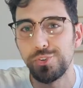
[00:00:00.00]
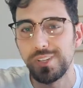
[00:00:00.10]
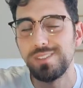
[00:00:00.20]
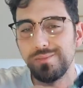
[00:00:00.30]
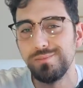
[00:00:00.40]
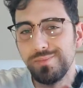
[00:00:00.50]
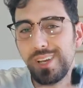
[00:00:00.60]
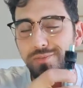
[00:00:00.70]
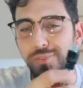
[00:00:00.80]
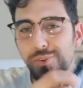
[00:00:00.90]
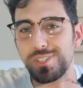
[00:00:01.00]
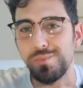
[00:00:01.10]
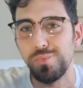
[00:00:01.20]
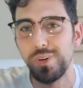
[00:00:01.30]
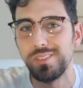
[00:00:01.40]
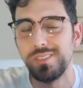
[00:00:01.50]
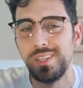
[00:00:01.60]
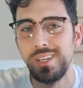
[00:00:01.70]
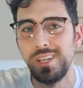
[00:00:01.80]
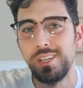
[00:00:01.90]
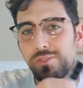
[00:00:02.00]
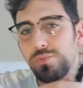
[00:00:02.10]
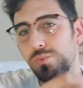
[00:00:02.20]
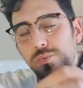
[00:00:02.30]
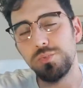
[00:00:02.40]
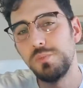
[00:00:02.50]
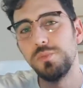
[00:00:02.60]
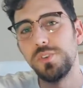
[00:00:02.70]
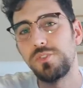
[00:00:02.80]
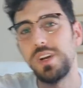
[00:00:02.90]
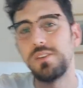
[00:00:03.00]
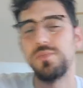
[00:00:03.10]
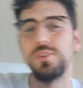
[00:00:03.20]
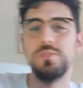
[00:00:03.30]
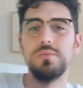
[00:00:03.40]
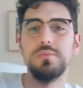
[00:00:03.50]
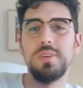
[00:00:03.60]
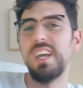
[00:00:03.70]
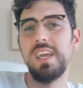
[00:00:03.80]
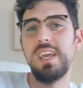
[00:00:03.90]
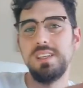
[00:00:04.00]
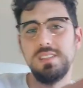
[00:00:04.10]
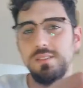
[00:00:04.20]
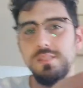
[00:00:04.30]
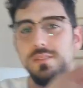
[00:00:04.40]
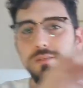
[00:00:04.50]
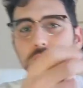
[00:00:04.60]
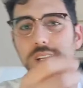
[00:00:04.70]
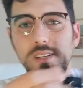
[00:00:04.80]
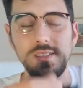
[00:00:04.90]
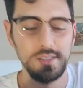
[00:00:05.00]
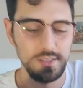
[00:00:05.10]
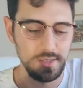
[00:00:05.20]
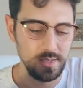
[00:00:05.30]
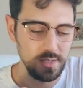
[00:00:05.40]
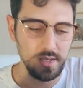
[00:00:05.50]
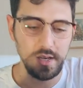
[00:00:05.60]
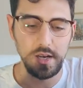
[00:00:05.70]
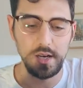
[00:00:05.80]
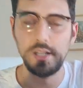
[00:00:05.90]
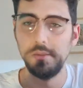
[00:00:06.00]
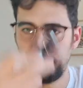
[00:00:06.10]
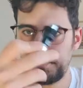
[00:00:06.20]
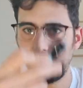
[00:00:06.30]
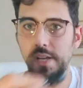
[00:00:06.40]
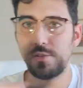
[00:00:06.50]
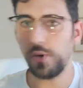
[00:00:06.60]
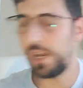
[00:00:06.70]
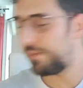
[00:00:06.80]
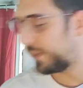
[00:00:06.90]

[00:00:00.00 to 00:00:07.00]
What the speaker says: you can afford someone to remove the crank for you. I ate it, frankly. Nice to have